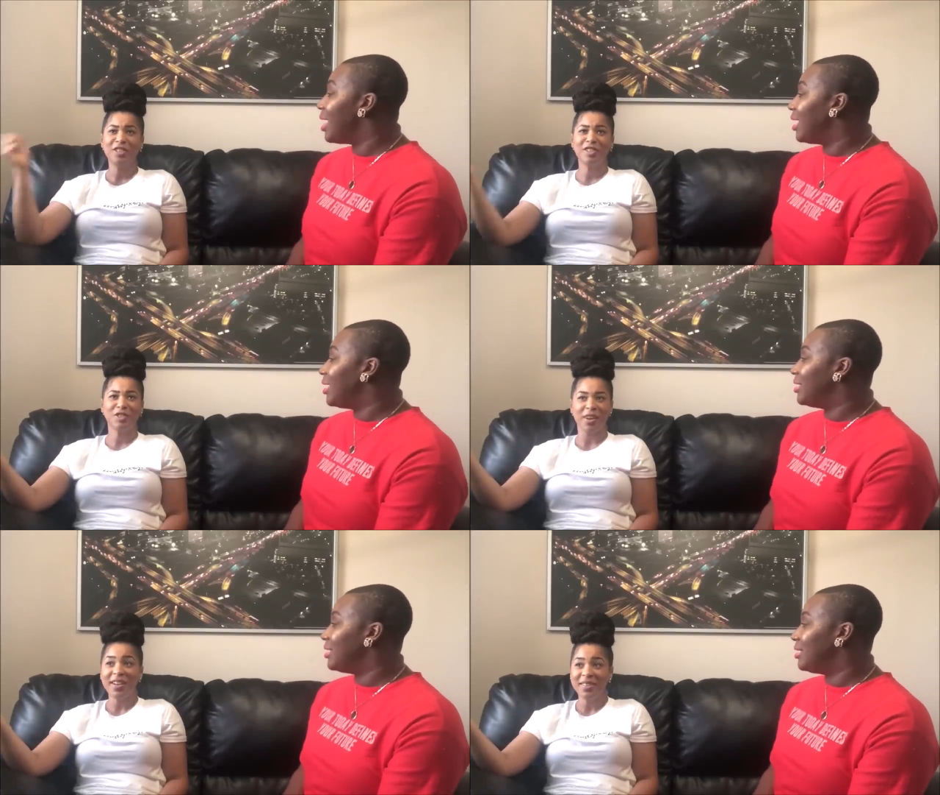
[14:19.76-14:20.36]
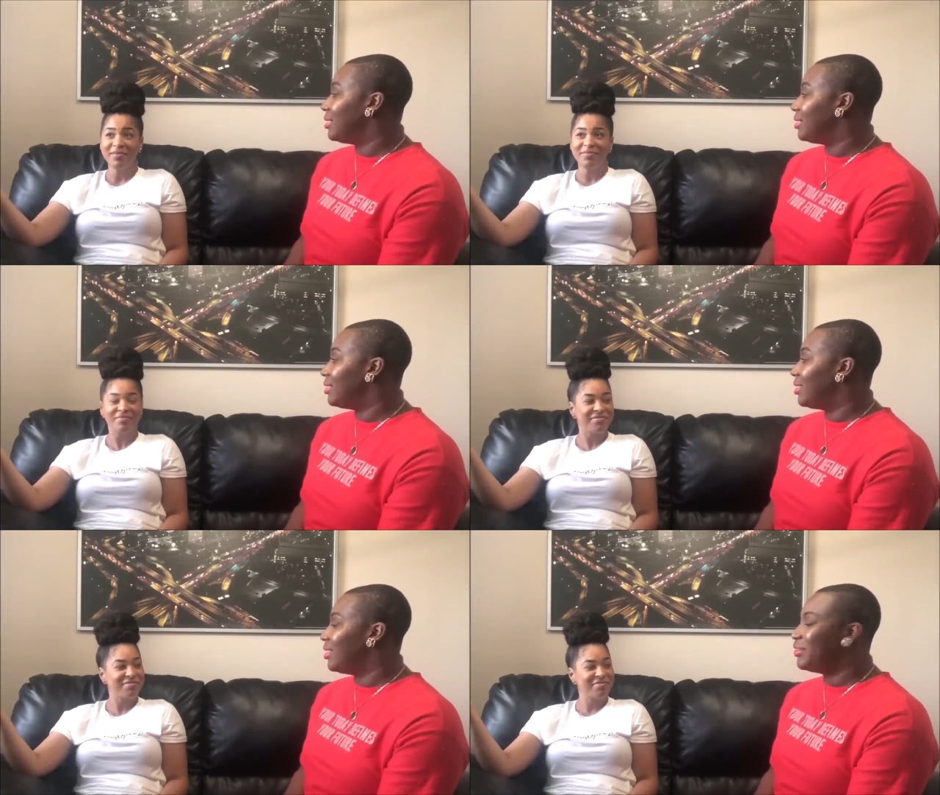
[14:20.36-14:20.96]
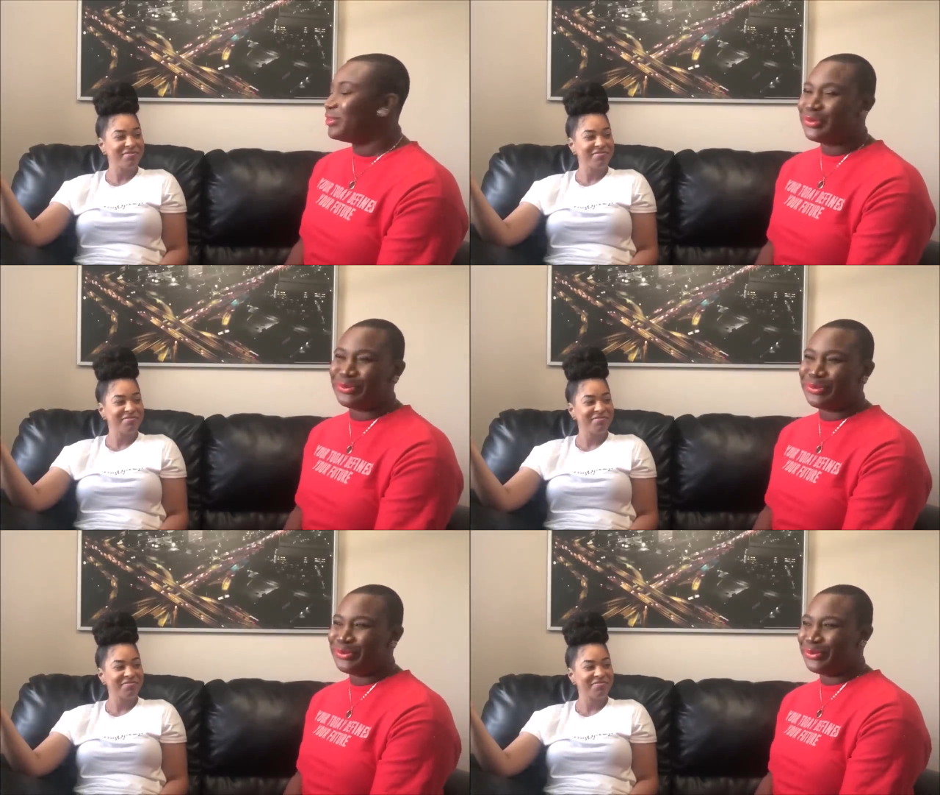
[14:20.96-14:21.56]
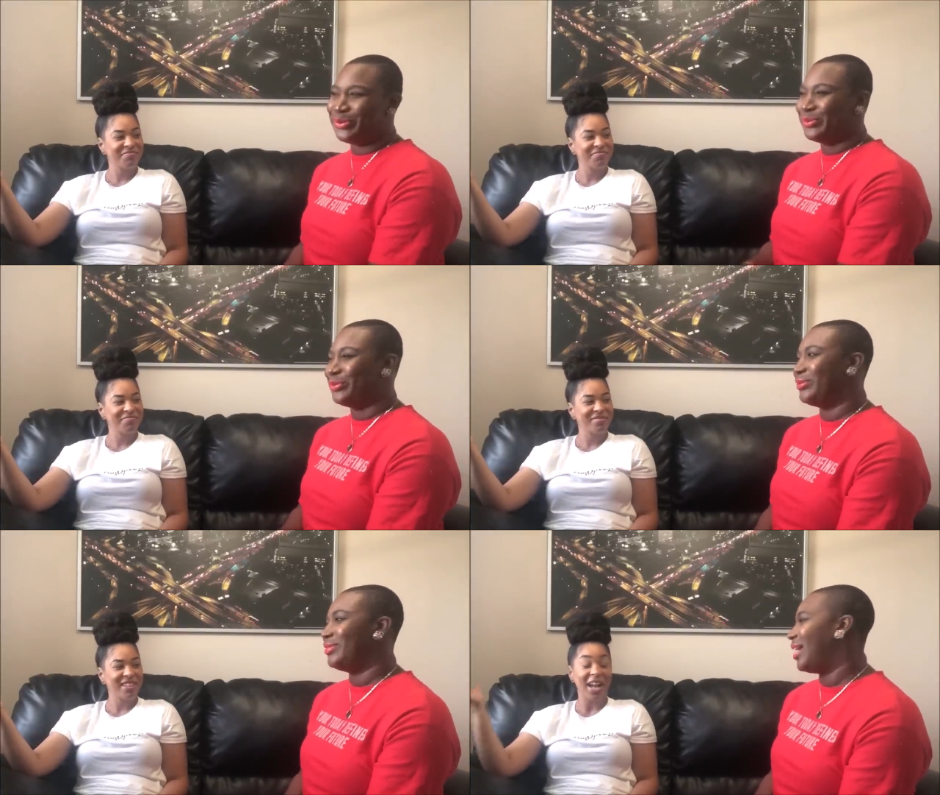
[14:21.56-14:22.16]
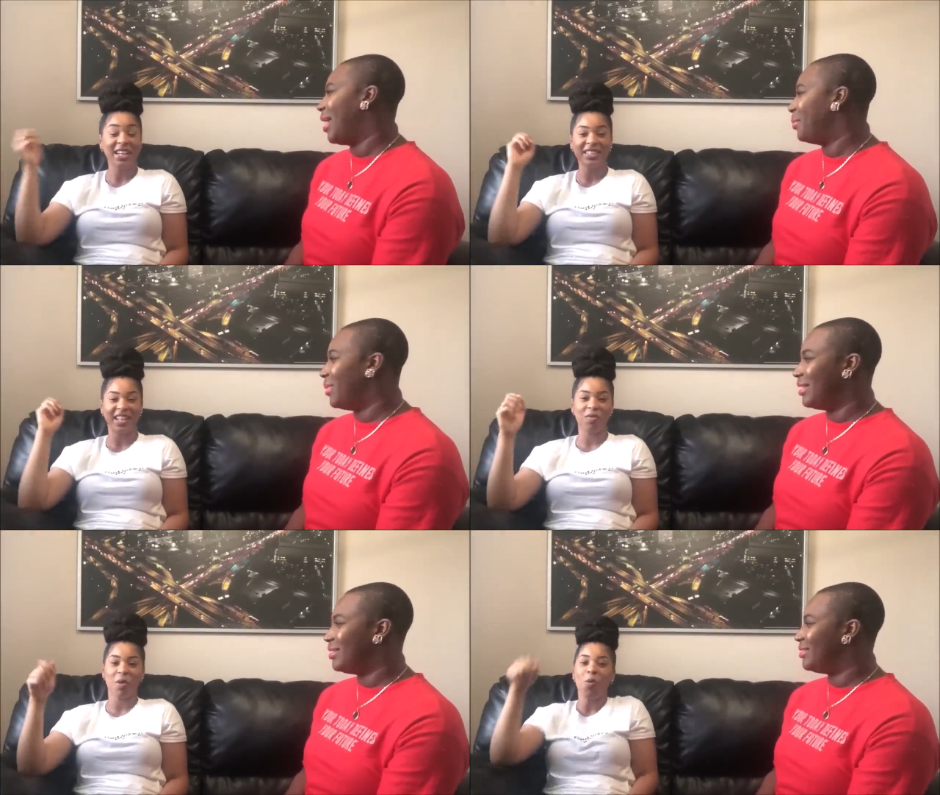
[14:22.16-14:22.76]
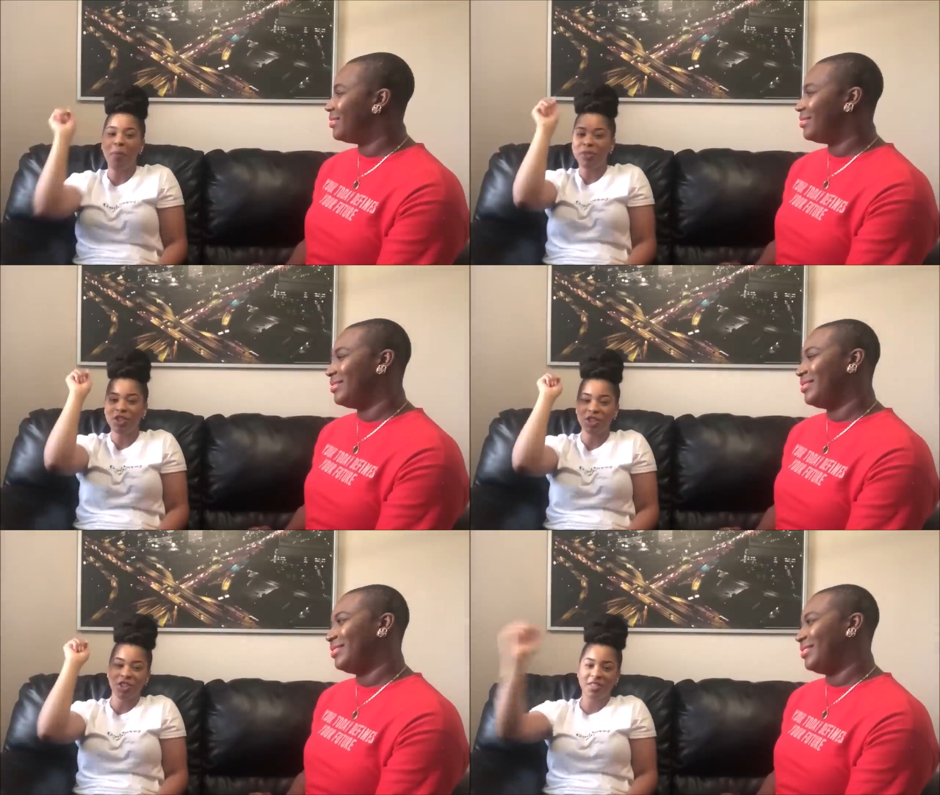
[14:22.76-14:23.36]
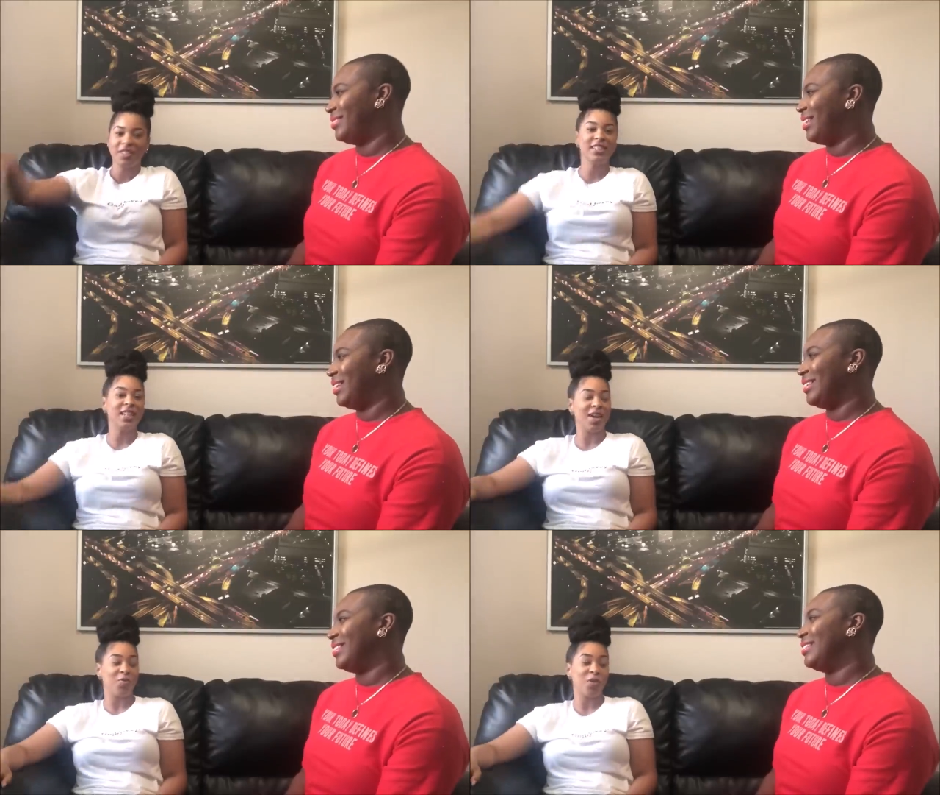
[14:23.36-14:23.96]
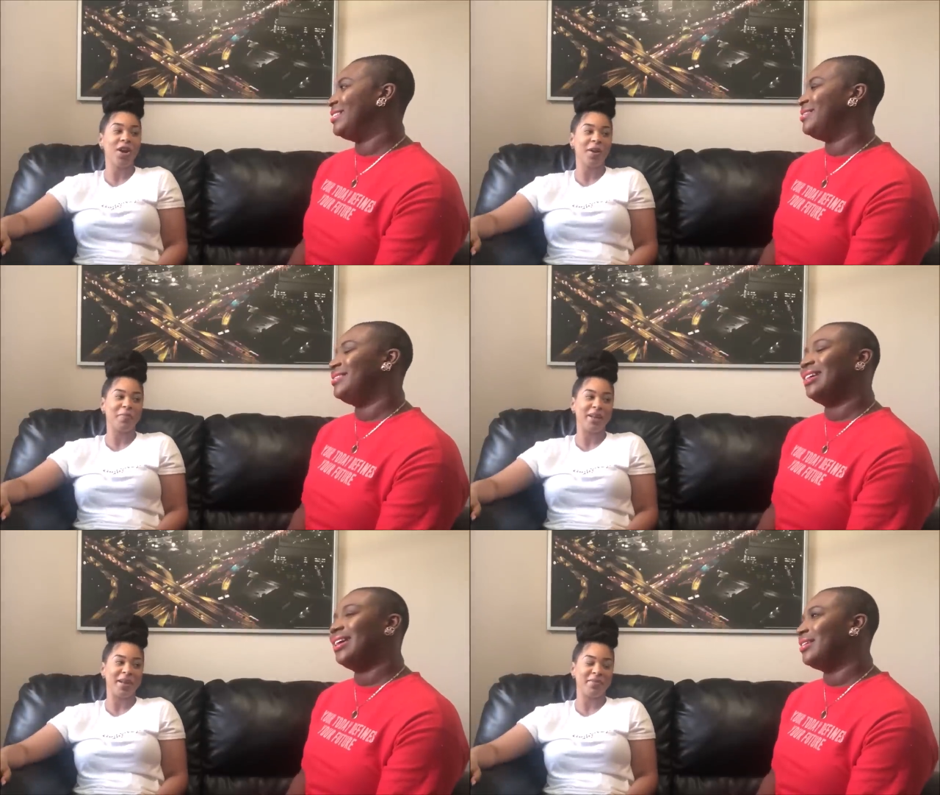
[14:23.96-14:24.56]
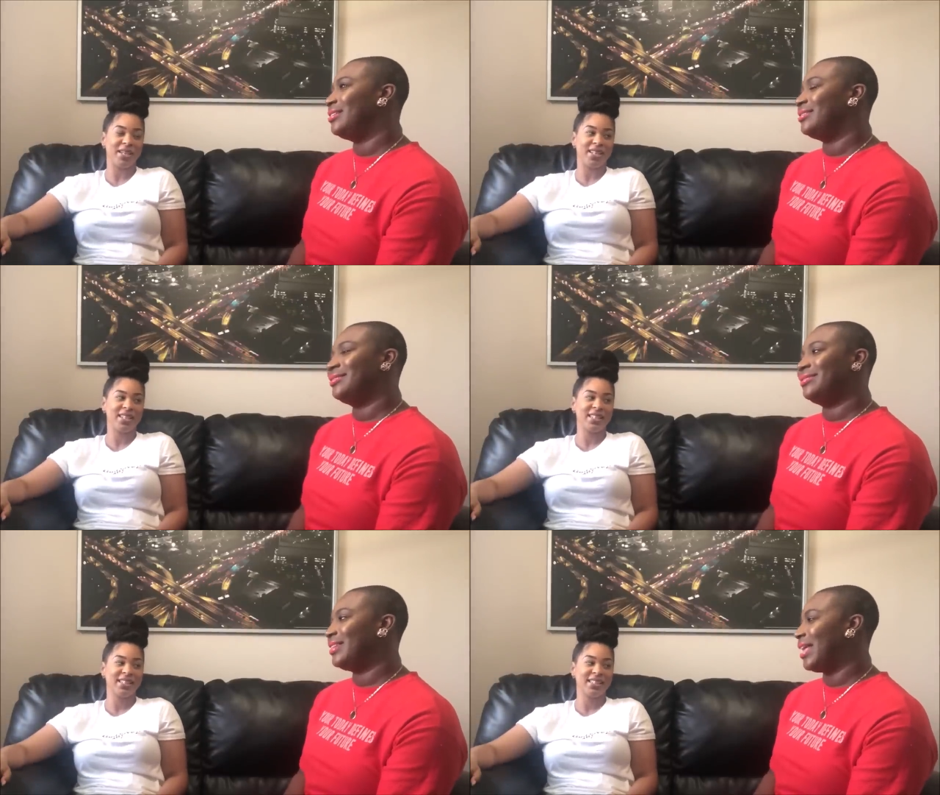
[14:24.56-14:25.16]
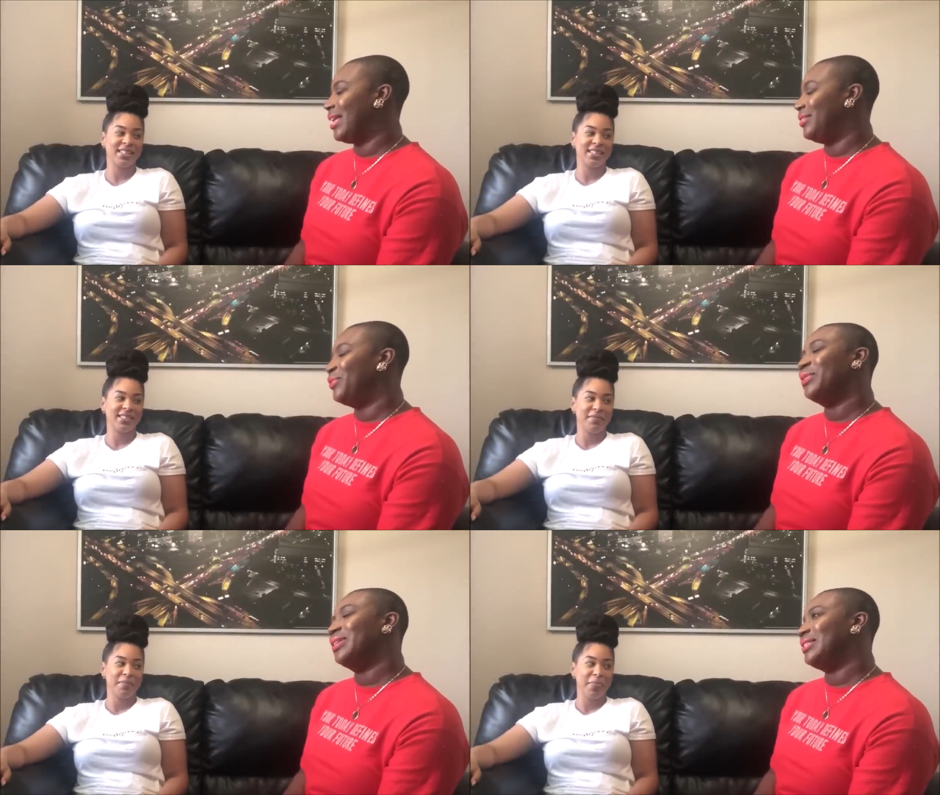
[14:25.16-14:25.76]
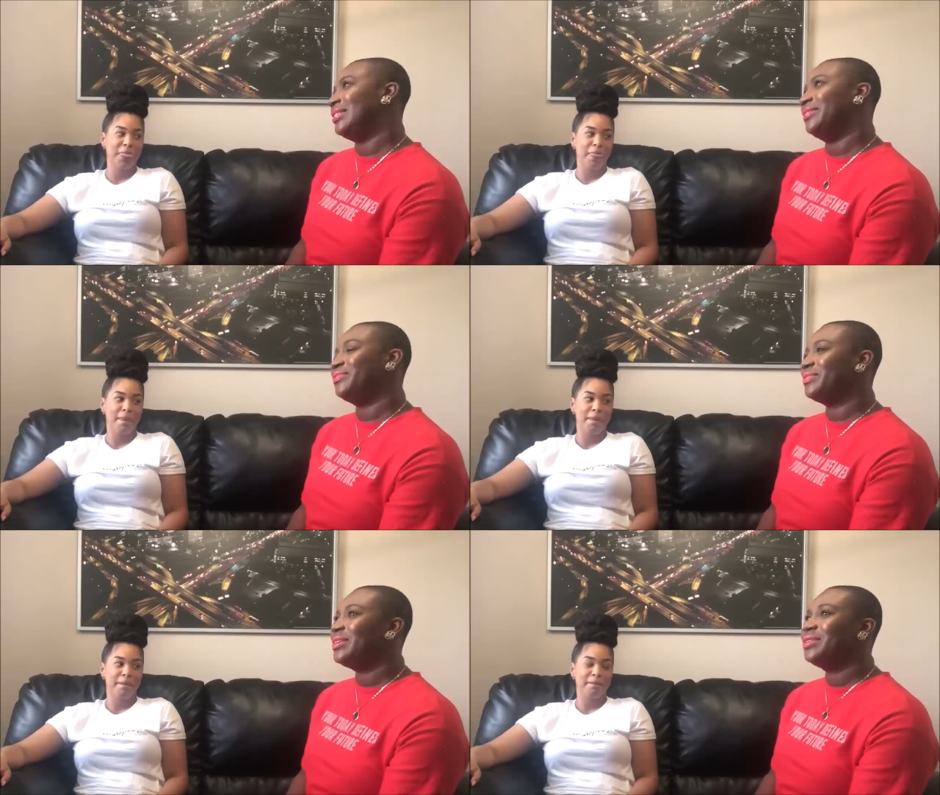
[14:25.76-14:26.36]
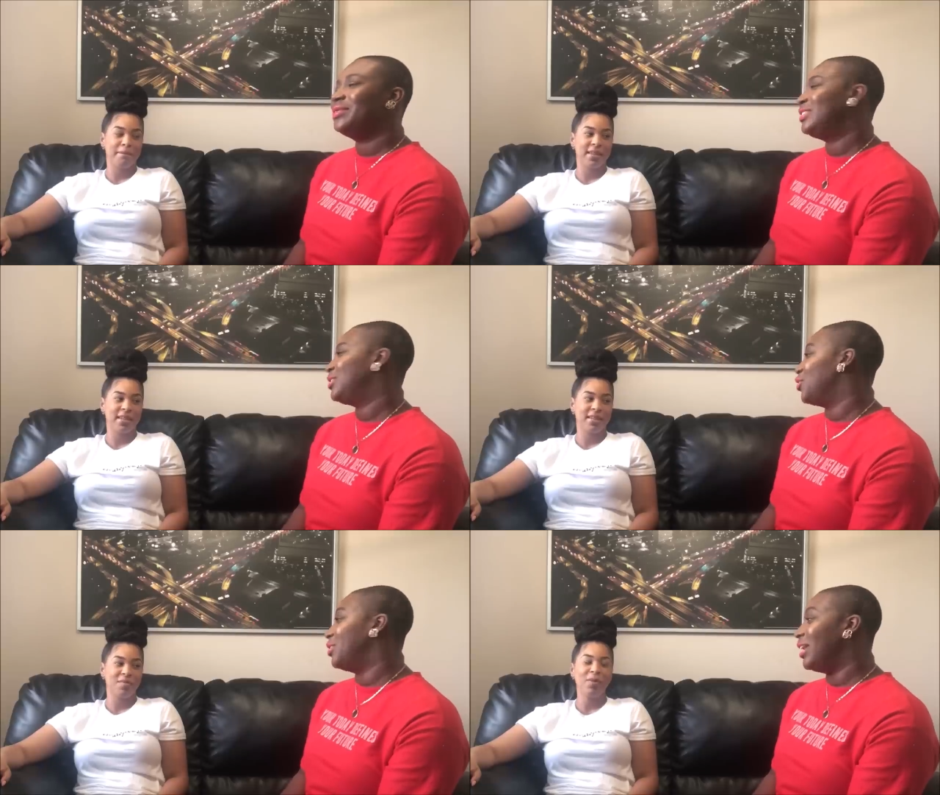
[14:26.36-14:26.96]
Speaker 1: you
Speaker 2: can train them.
Speaker 1: Ooh,
Speaker 2: it's a lot of work. It's a lot of work,
Speaker 1: but well, I mean, we'll see. We're just